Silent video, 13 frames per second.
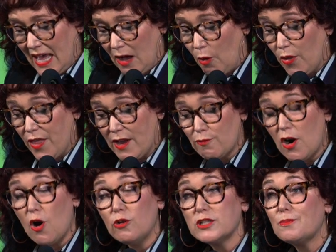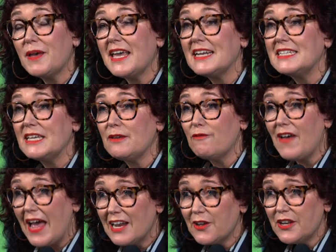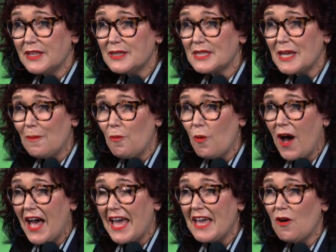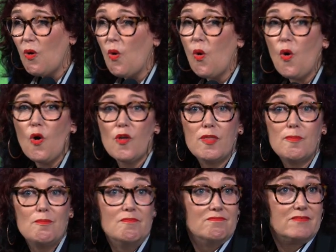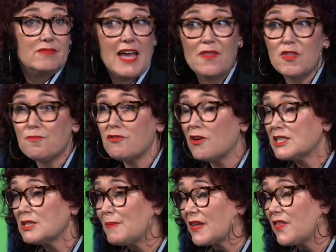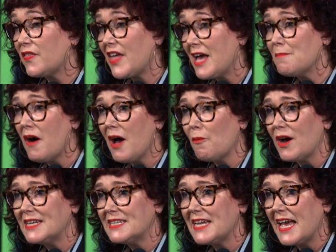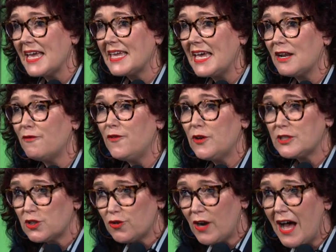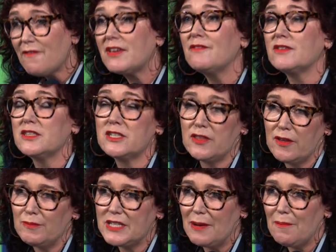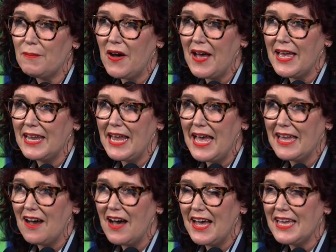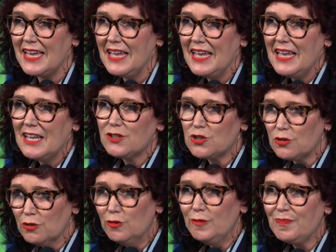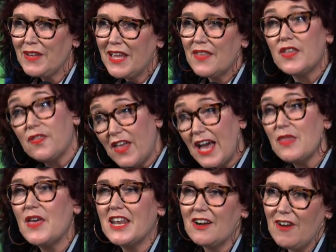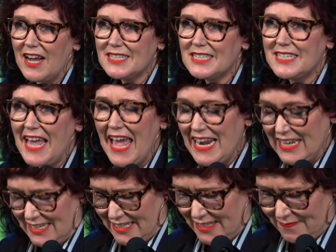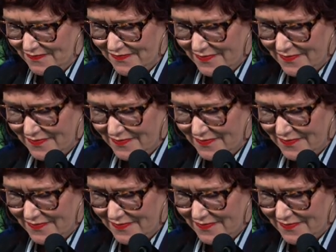or their roles being devalued in some way, or at the prospect that they might one day get a first draft given to them done by an AI tool that they then are asked to edit.